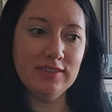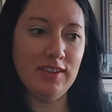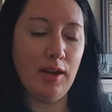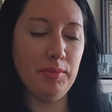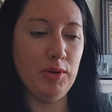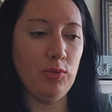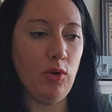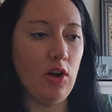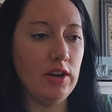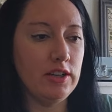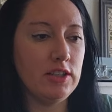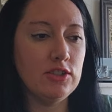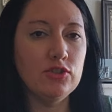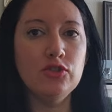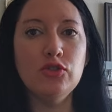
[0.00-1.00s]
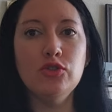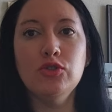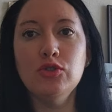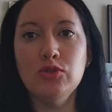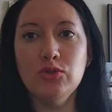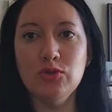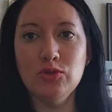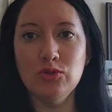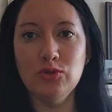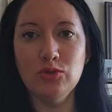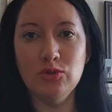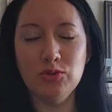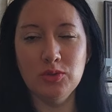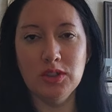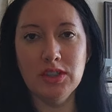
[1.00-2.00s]
I've been wanting
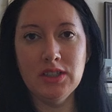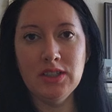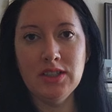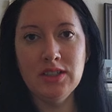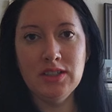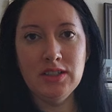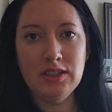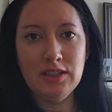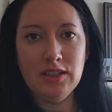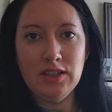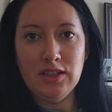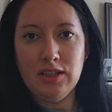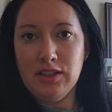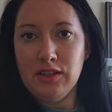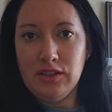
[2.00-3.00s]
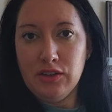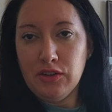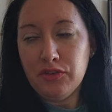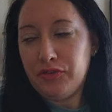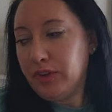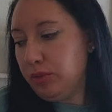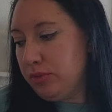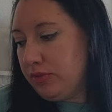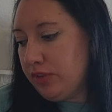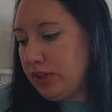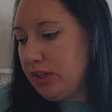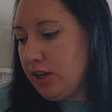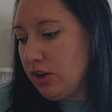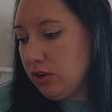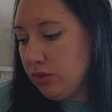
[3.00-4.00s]
to film a
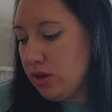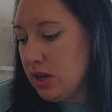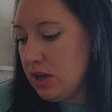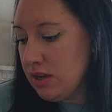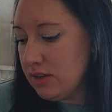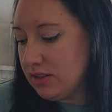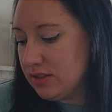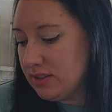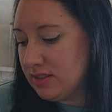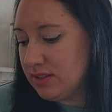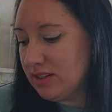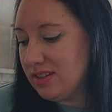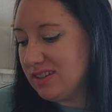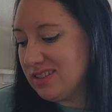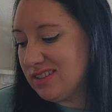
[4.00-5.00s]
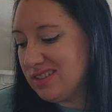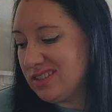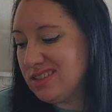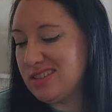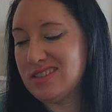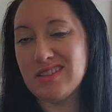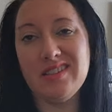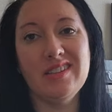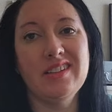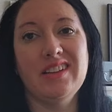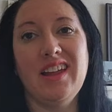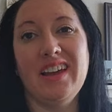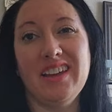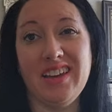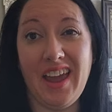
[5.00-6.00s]
video since
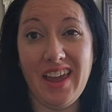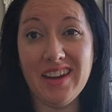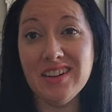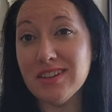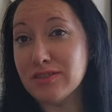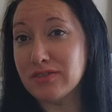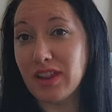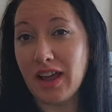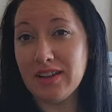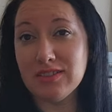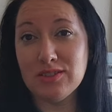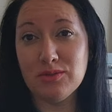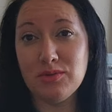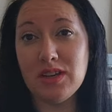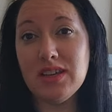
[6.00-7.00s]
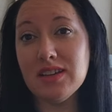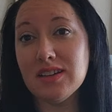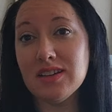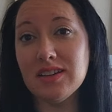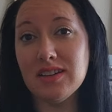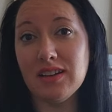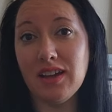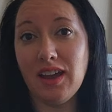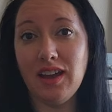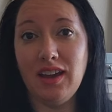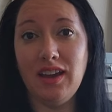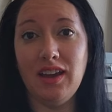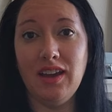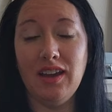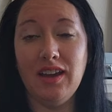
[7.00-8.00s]
like end of last week,
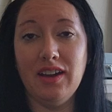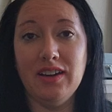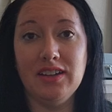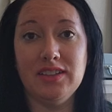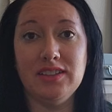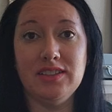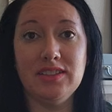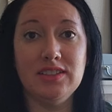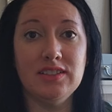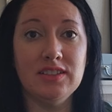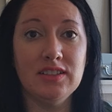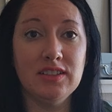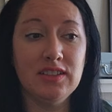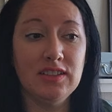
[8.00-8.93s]
and